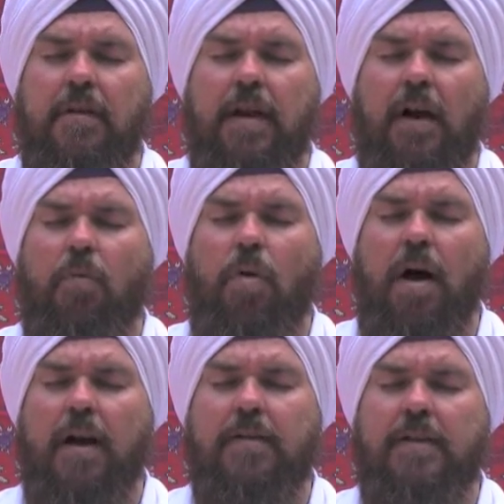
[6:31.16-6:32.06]
that
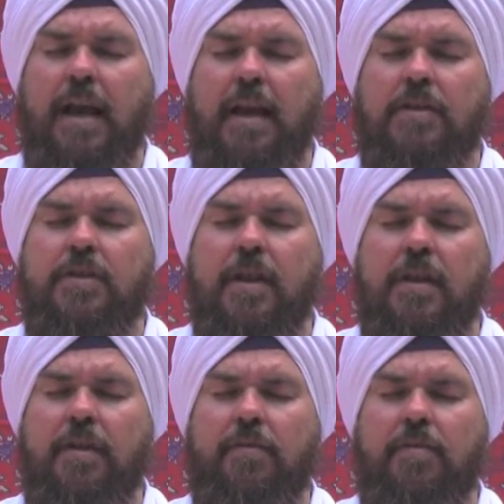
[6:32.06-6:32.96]
wise sage that
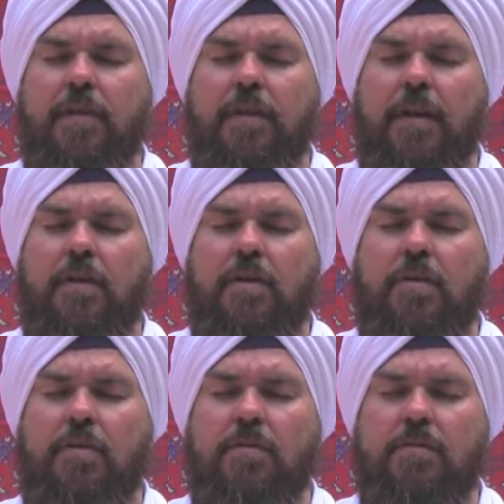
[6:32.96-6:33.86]
lives within
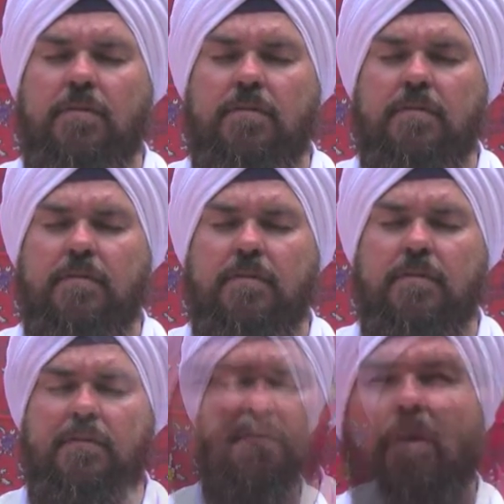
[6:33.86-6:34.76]
you.
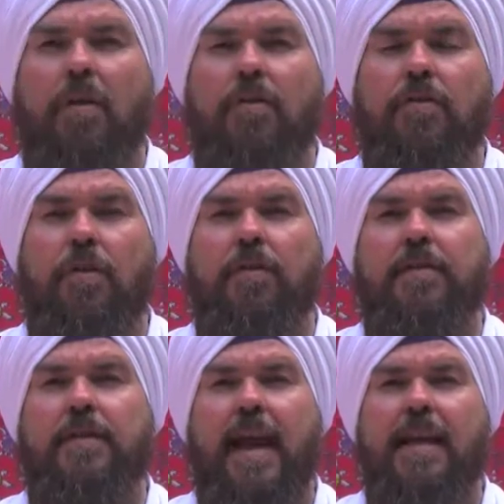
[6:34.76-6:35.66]
So the
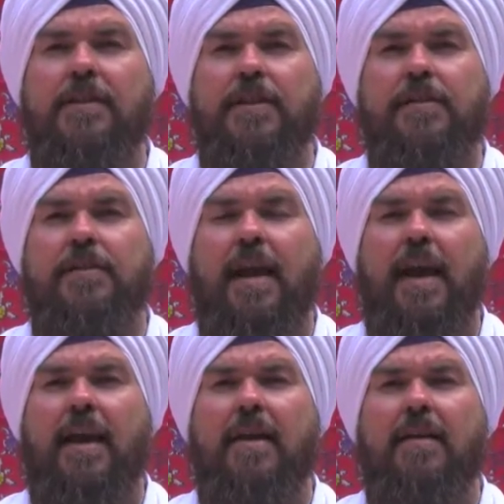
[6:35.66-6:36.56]
sages
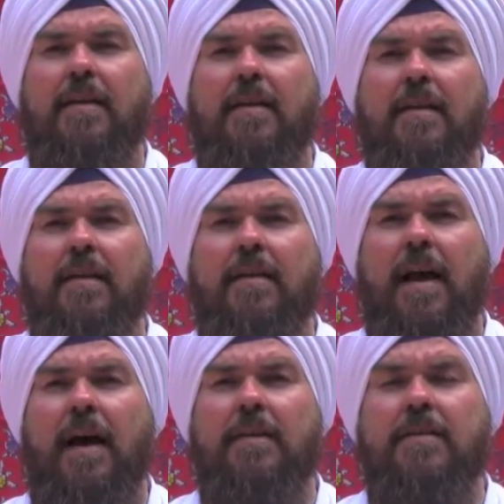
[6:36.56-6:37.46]
say
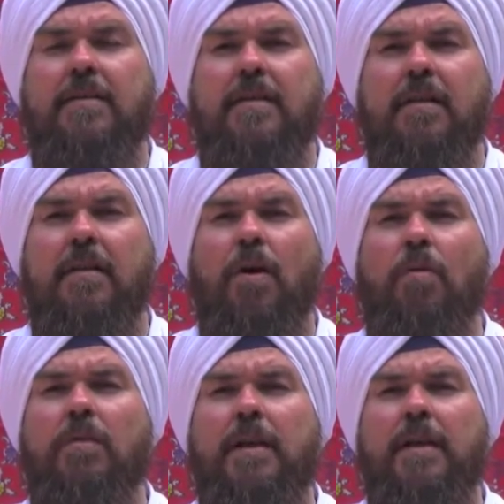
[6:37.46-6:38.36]
that
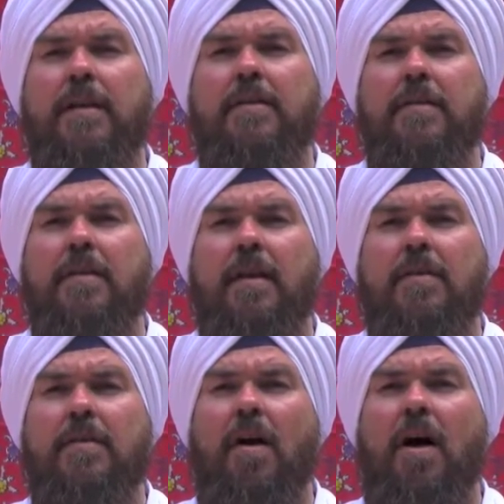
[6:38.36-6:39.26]
loneliness
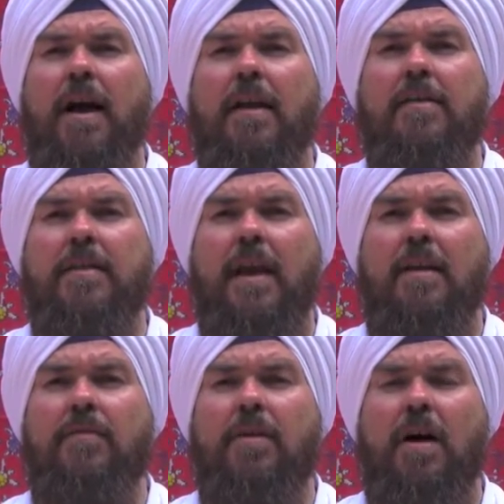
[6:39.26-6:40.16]
is the highest
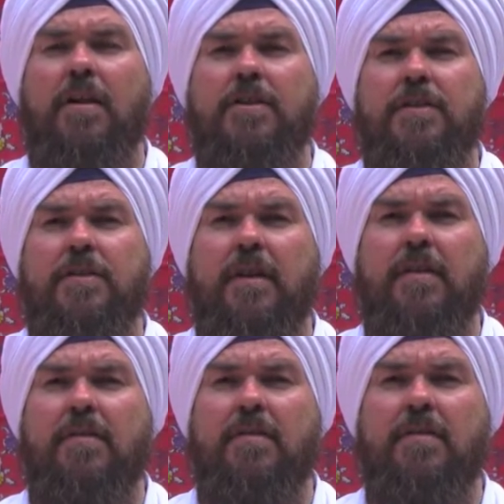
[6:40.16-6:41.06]
state of
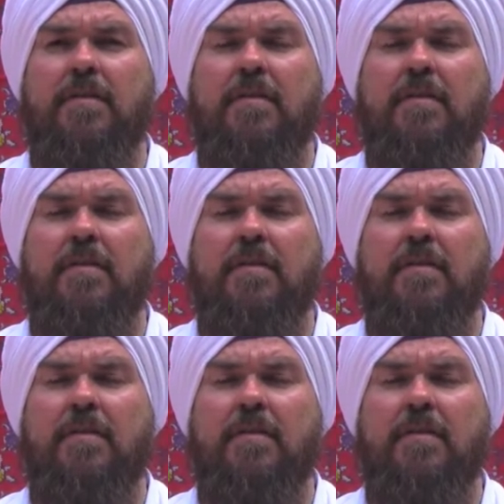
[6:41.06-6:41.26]
consciousness,